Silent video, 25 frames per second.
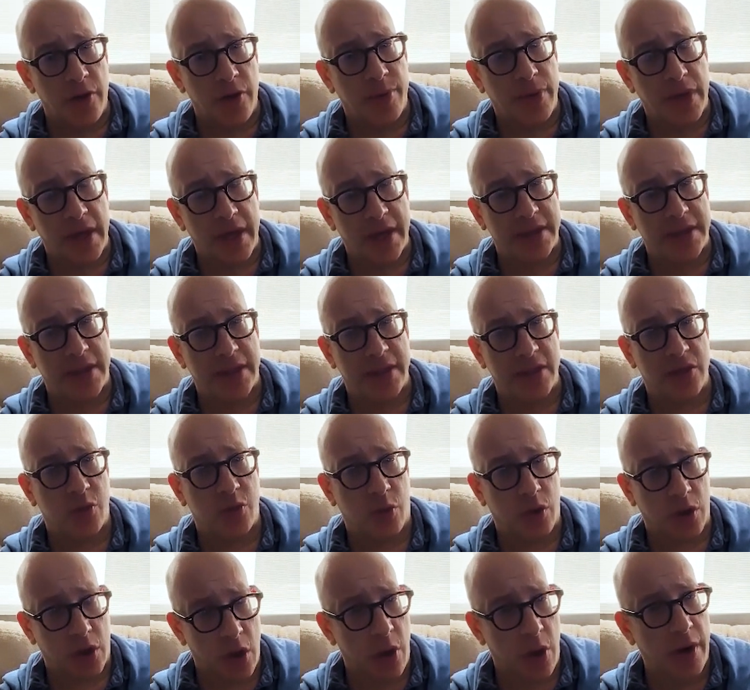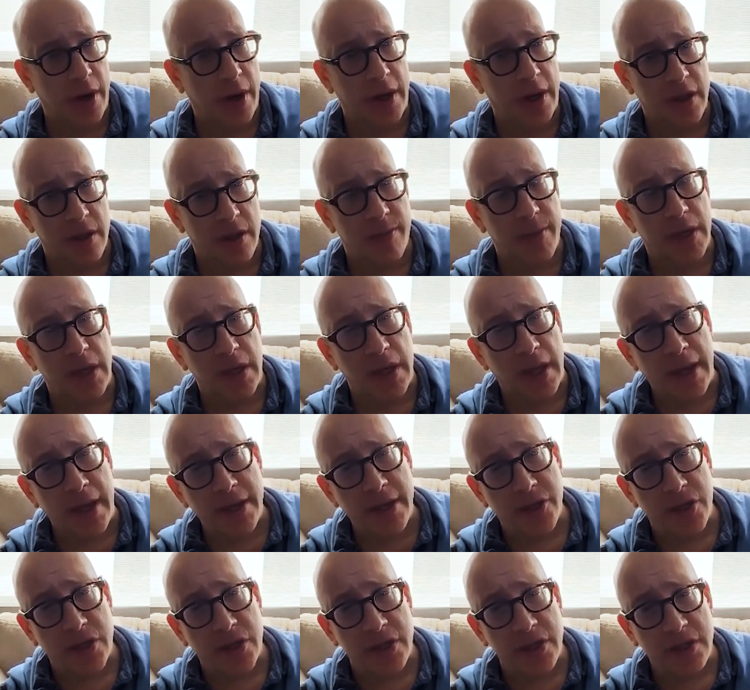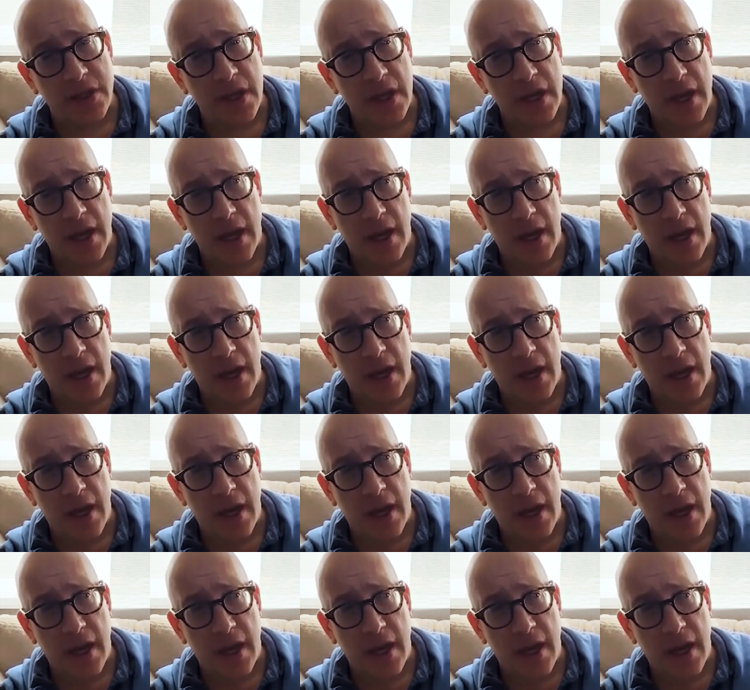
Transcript: places were going in the Middle Ages